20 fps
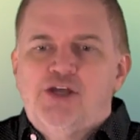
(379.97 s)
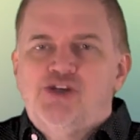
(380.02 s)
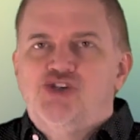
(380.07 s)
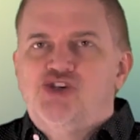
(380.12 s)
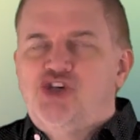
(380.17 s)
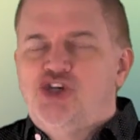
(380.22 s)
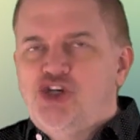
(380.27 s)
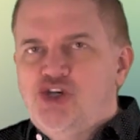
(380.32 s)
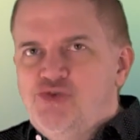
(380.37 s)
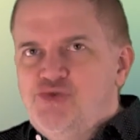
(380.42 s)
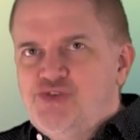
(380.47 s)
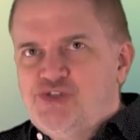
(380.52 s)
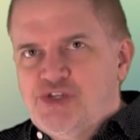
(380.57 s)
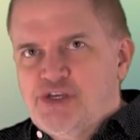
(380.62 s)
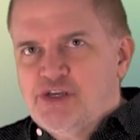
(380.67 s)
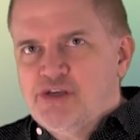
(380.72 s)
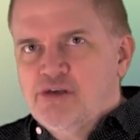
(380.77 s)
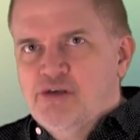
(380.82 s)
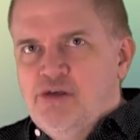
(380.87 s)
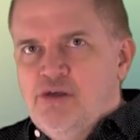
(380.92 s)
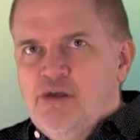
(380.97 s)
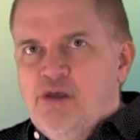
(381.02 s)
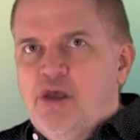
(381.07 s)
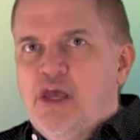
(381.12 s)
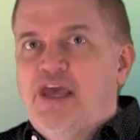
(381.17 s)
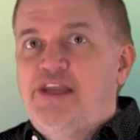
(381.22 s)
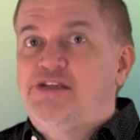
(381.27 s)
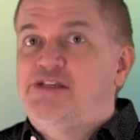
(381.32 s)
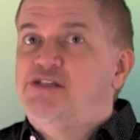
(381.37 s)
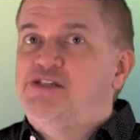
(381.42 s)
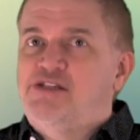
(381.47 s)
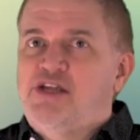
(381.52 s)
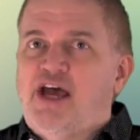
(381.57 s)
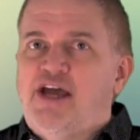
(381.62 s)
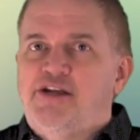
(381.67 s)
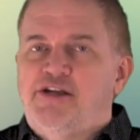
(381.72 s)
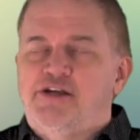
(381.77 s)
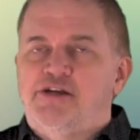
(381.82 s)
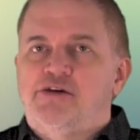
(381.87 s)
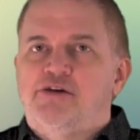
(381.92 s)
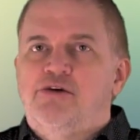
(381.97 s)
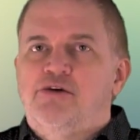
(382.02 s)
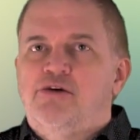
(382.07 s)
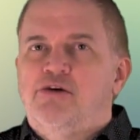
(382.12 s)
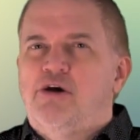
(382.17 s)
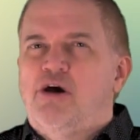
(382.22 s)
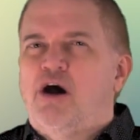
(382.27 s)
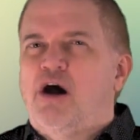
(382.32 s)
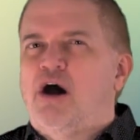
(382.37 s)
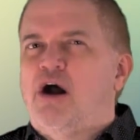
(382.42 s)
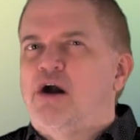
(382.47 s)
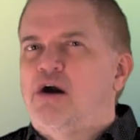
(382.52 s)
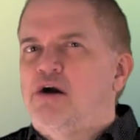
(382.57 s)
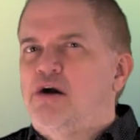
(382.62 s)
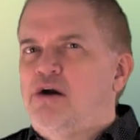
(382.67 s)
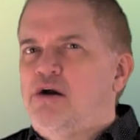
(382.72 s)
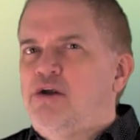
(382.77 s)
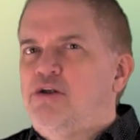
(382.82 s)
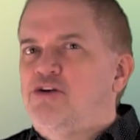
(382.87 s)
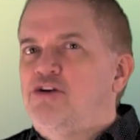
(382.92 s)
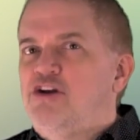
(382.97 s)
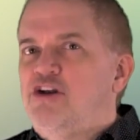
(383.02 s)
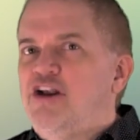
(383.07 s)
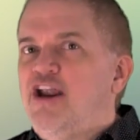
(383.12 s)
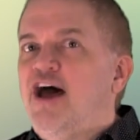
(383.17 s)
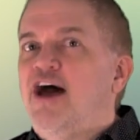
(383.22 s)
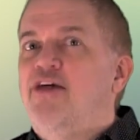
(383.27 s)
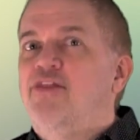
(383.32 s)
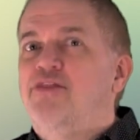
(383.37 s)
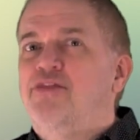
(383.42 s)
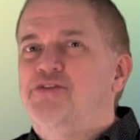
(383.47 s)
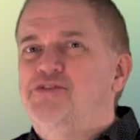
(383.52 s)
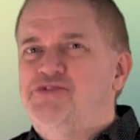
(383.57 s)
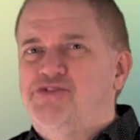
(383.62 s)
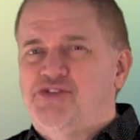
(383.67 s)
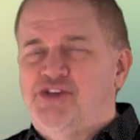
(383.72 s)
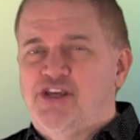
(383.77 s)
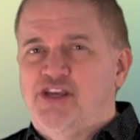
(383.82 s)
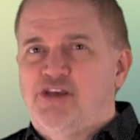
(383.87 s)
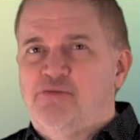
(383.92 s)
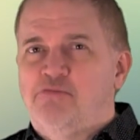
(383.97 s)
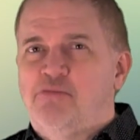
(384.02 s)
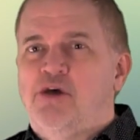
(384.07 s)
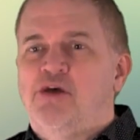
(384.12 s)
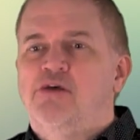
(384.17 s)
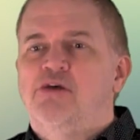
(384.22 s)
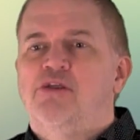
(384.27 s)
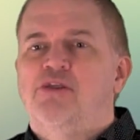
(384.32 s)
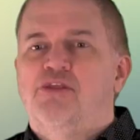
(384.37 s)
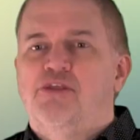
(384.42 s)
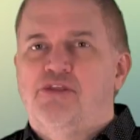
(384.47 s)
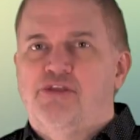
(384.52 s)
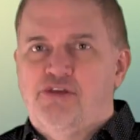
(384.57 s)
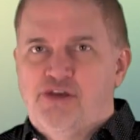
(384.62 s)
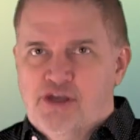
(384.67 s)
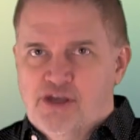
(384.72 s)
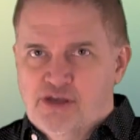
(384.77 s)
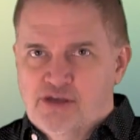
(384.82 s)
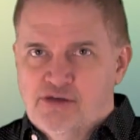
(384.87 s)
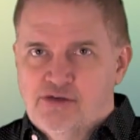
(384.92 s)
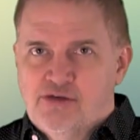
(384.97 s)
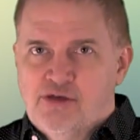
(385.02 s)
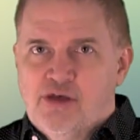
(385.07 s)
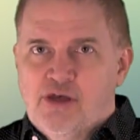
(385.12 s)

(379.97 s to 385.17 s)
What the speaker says: Choosing and deciding are not the same thing.